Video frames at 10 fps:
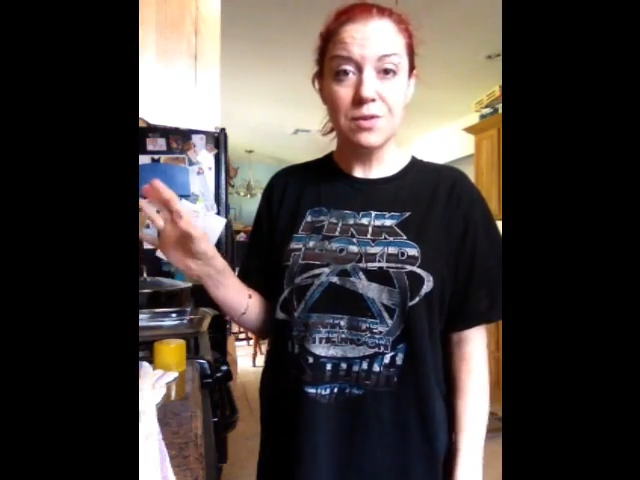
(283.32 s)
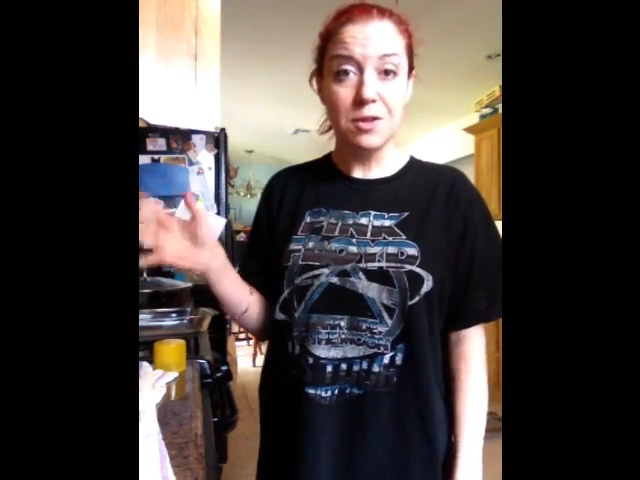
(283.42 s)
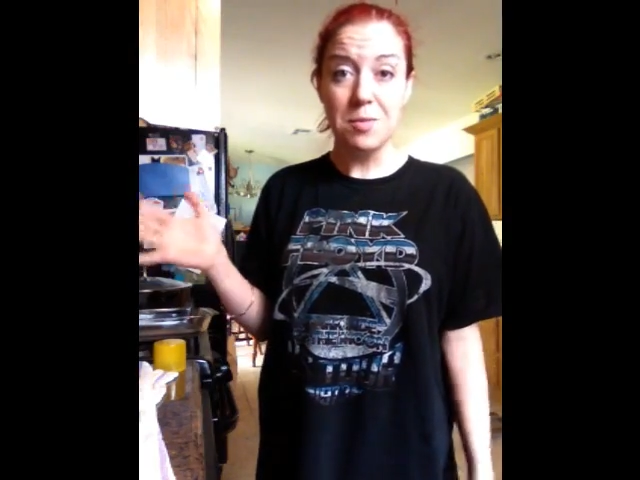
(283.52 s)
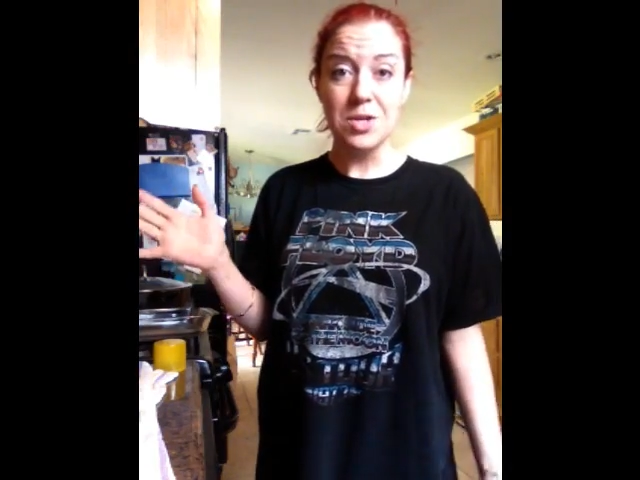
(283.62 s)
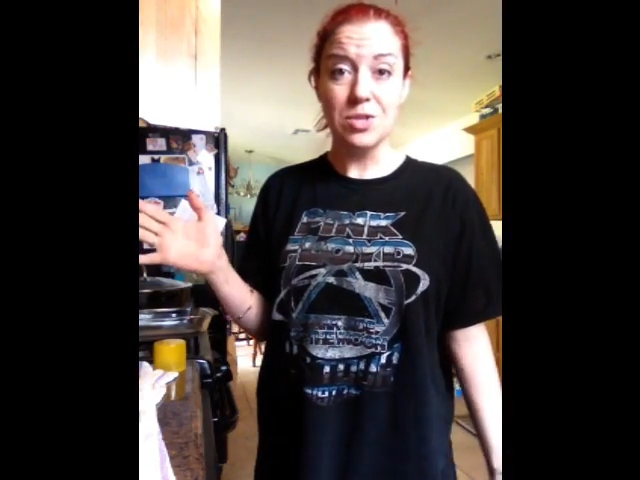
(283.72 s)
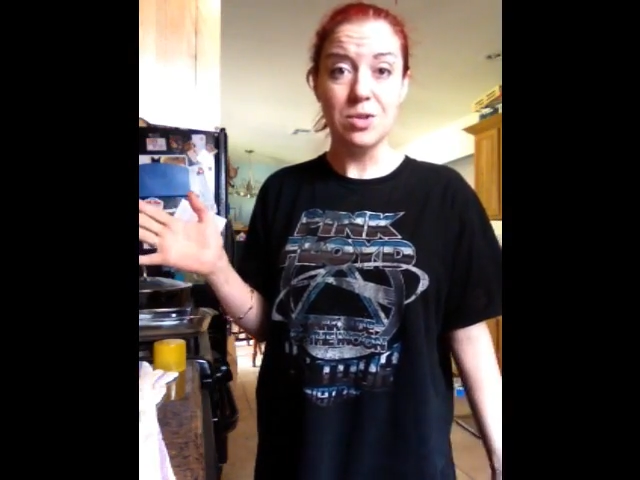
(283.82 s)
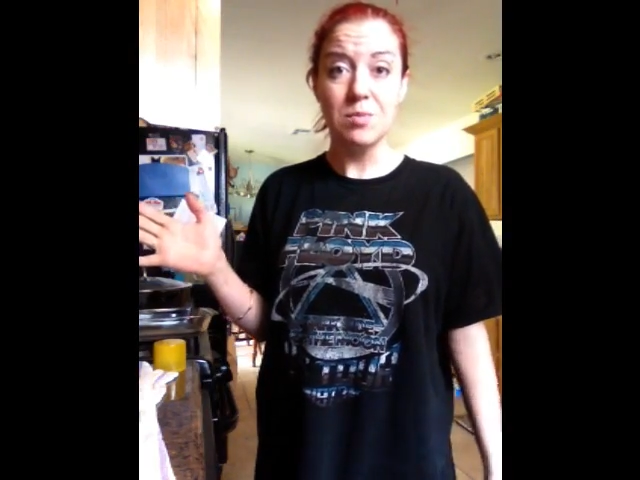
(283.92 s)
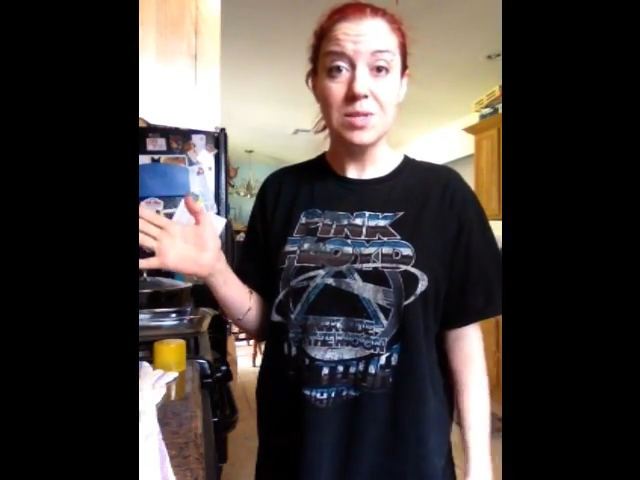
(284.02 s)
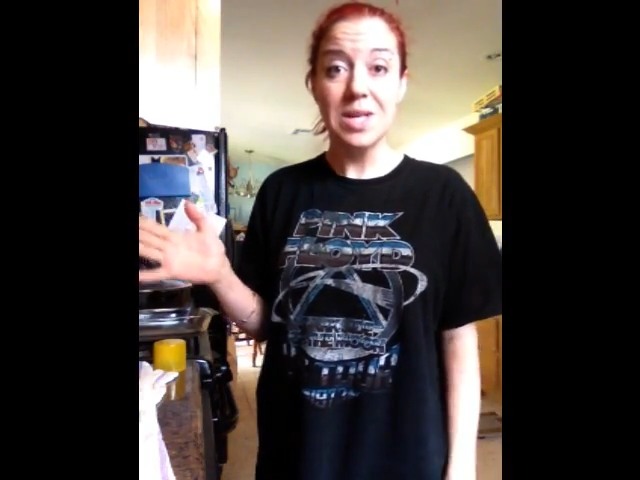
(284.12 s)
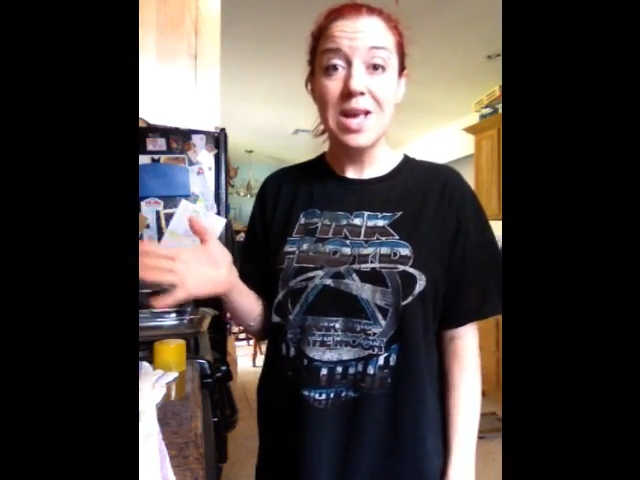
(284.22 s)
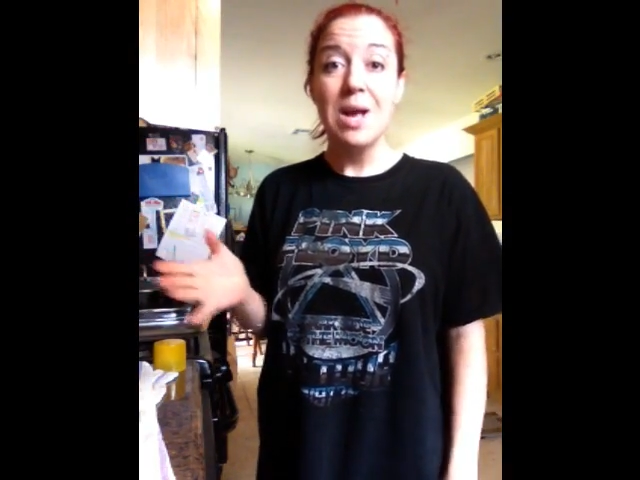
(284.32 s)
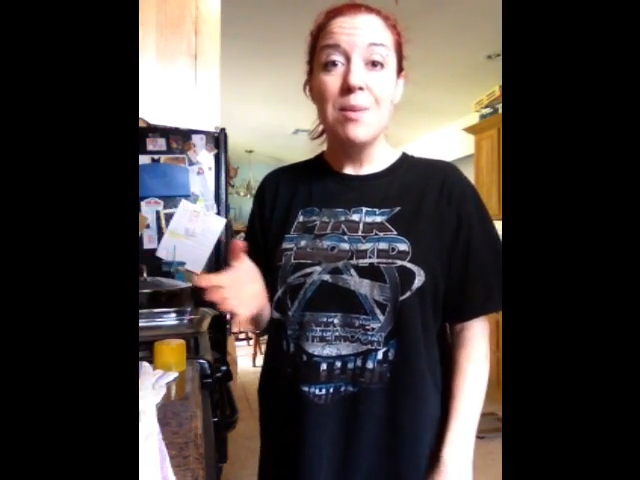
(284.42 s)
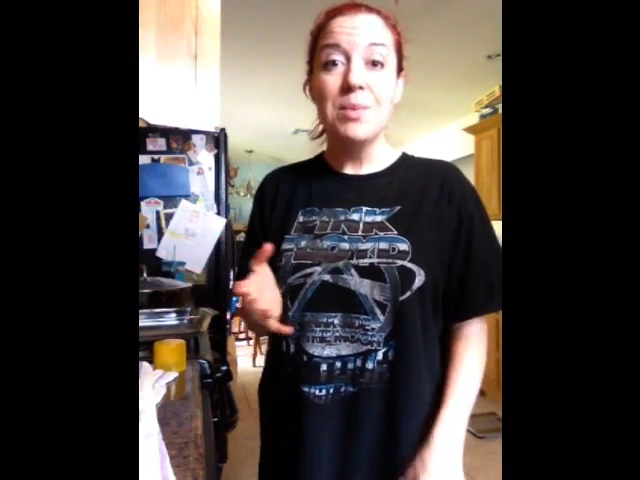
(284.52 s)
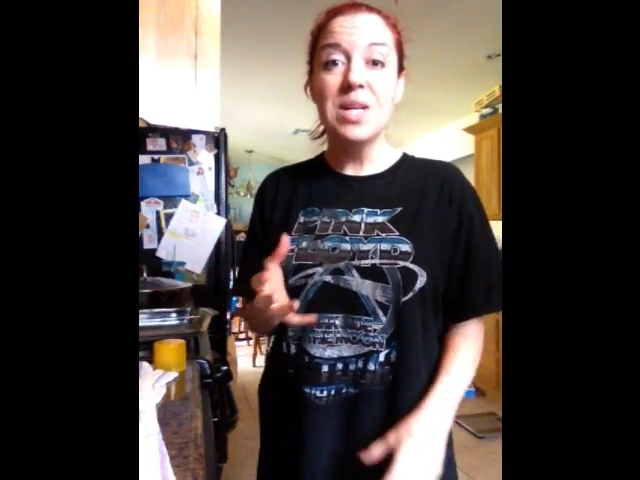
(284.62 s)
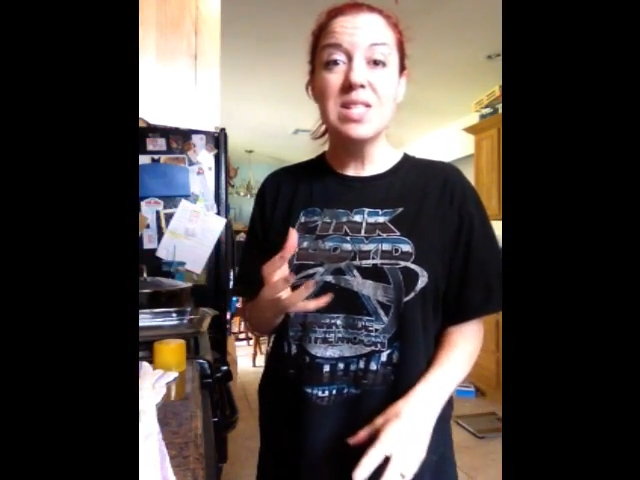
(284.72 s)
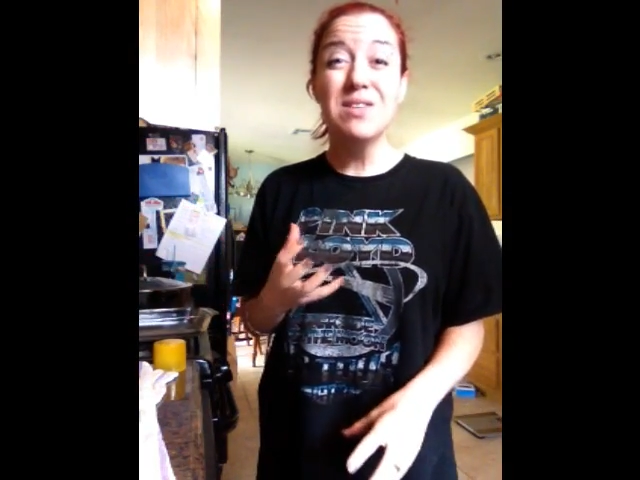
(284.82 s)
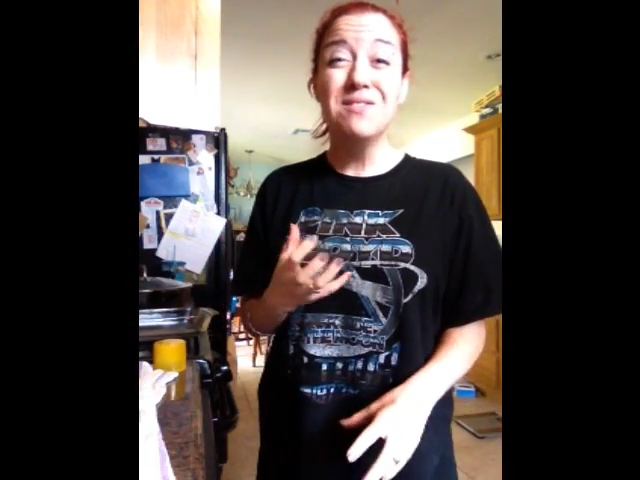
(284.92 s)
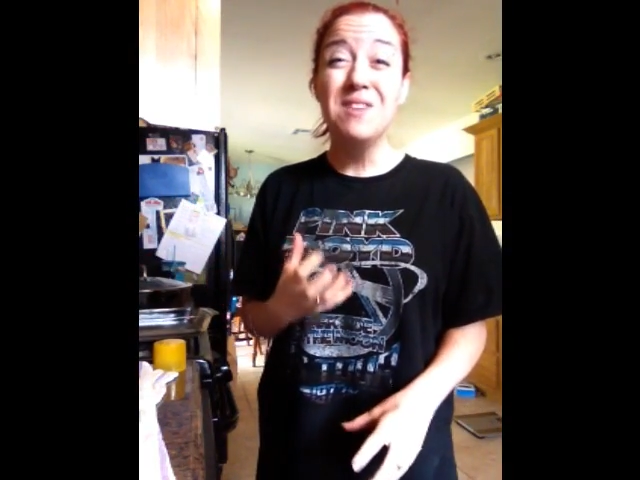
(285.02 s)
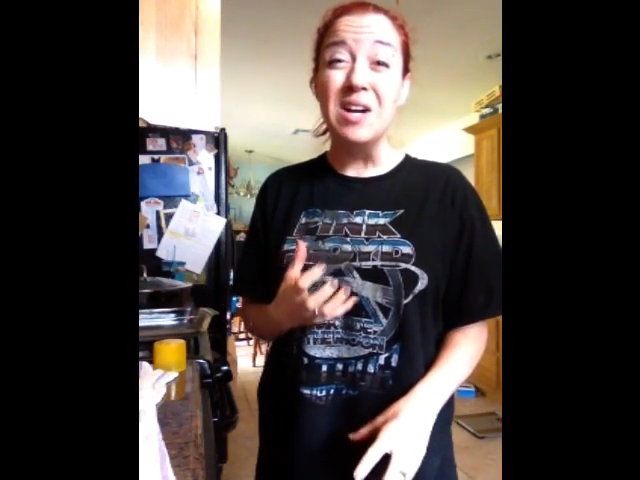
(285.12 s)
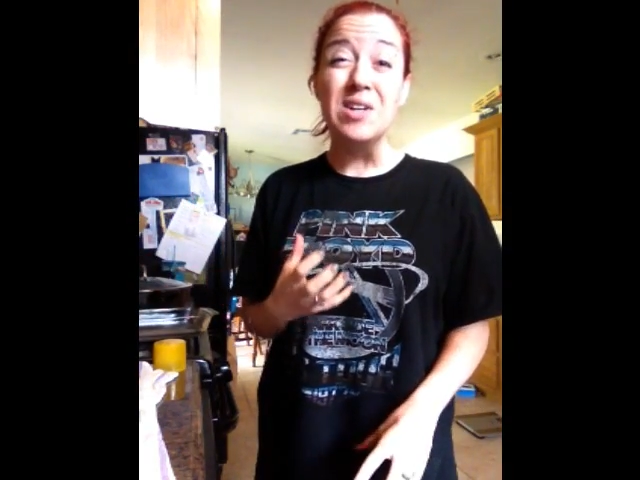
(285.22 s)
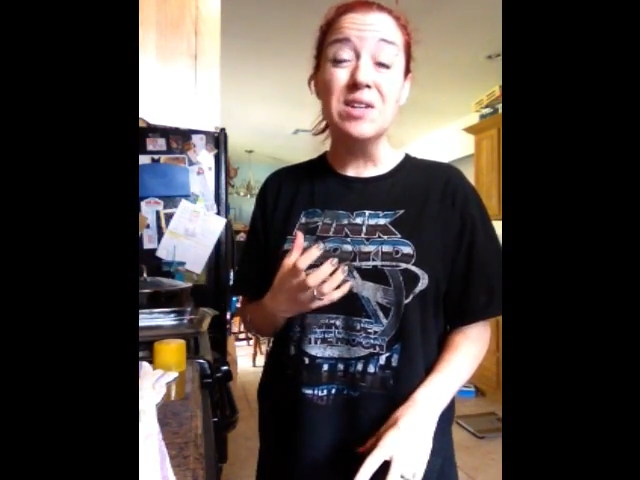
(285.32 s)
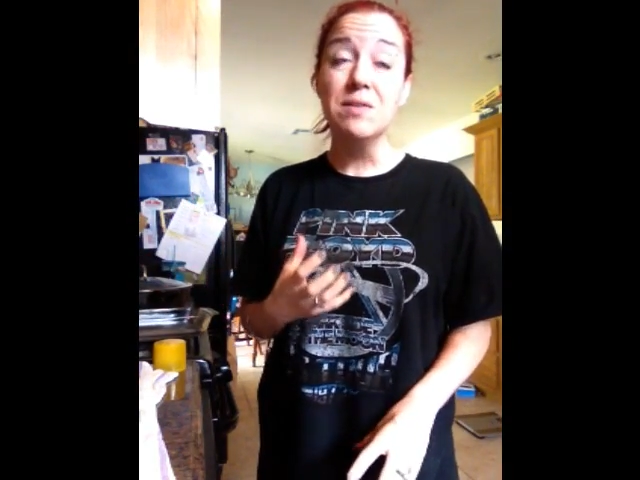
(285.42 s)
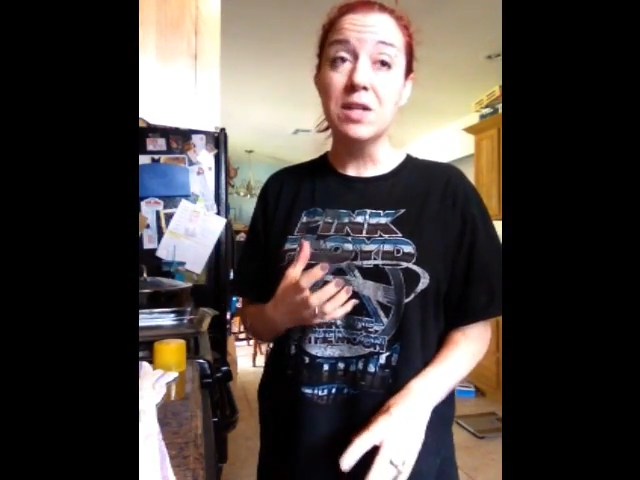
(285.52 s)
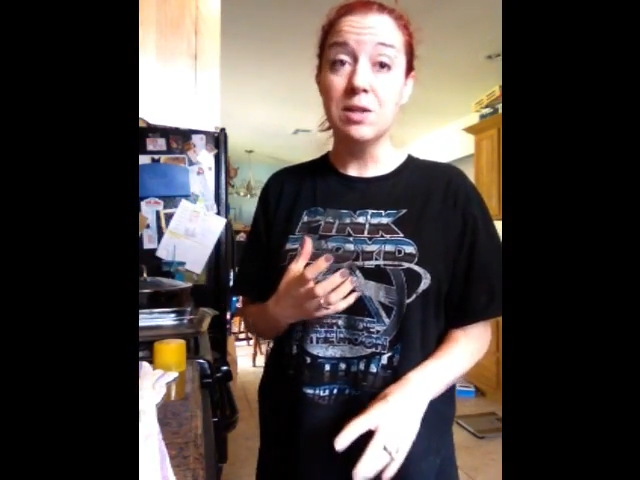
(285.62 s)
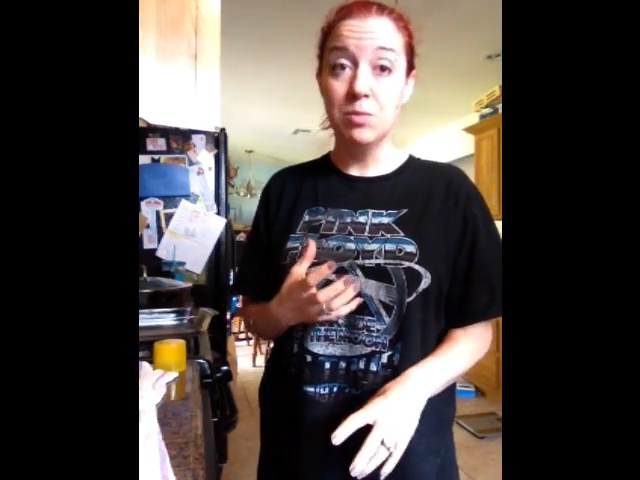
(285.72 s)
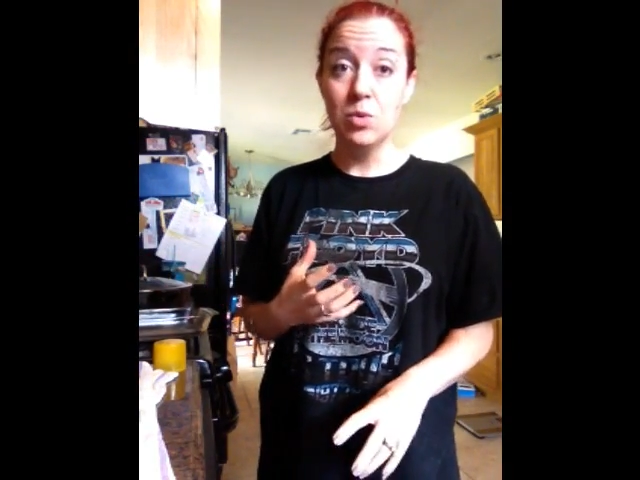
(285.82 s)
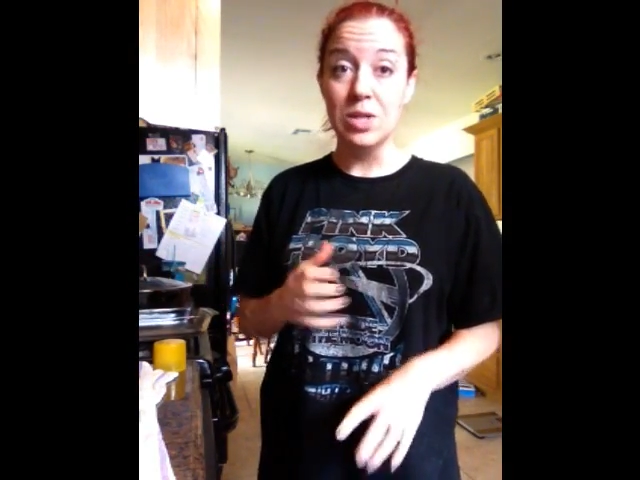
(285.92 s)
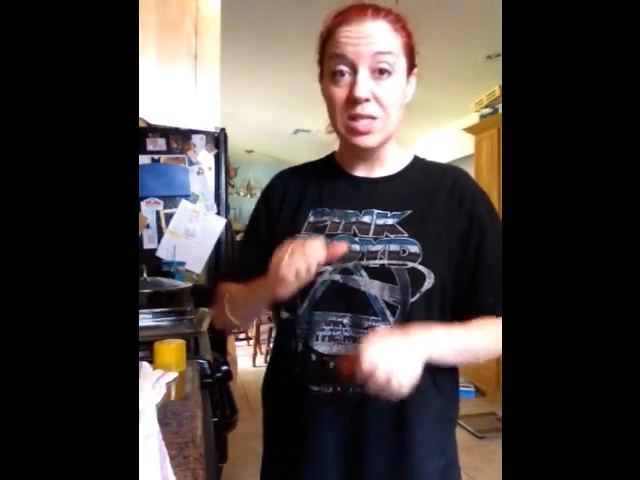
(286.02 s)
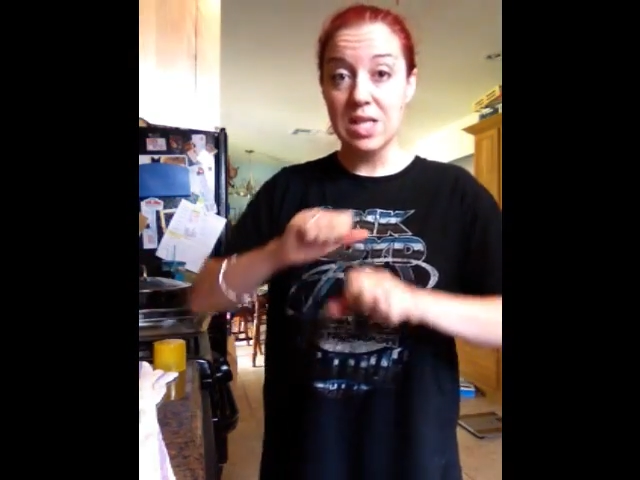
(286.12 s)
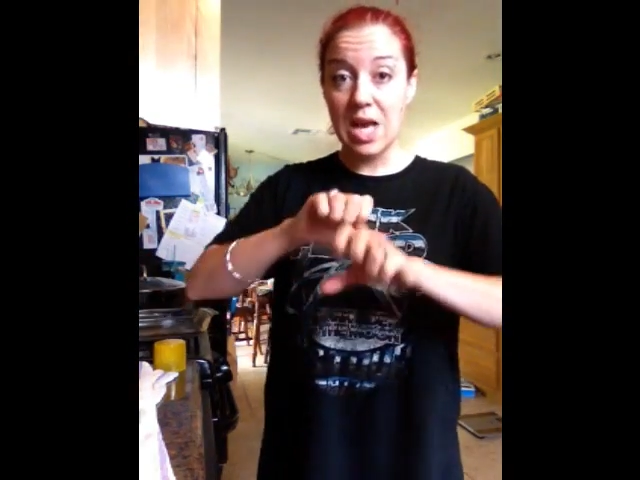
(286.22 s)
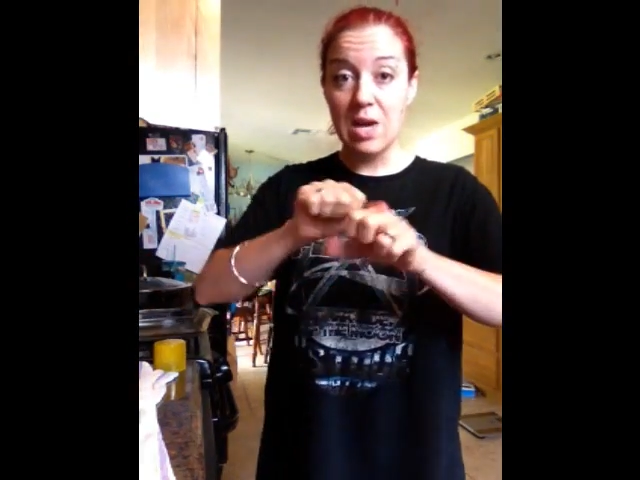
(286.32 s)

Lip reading: mushrooms because they're very, very moist,